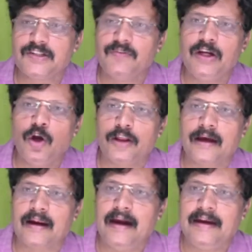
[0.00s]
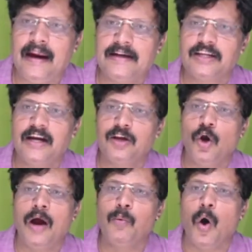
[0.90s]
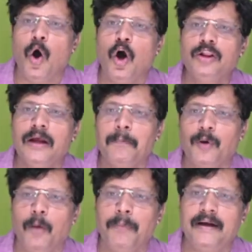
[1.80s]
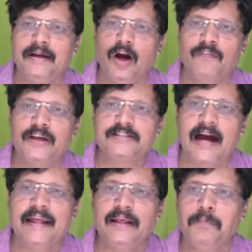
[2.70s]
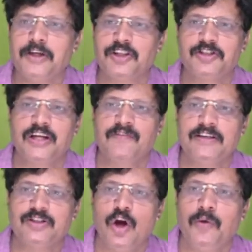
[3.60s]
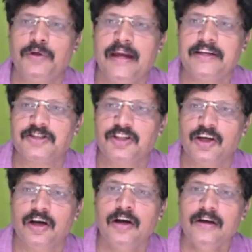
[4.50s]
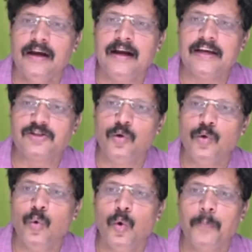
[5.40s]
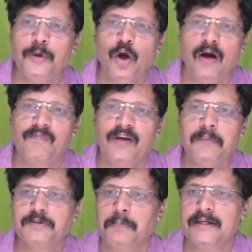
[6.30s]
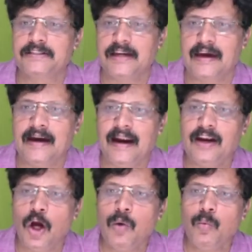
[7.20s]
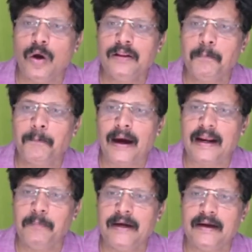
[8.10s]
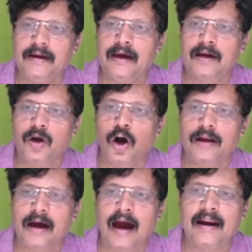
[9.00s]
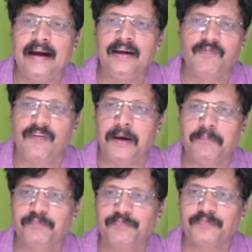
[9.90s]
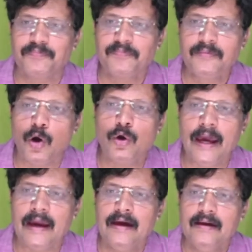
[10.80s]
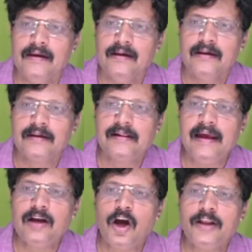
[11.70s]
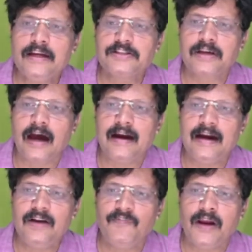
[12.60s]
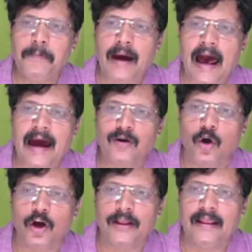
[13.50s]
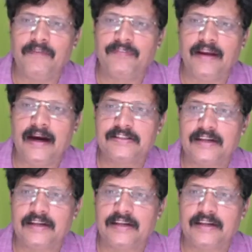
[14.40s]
on the right hand side, you have all the property of this animation sequence. You have texture, it is looped, you have frames per second, and you have one parameter here called current frame. Okay, click on this current frame arrow on the left hand side,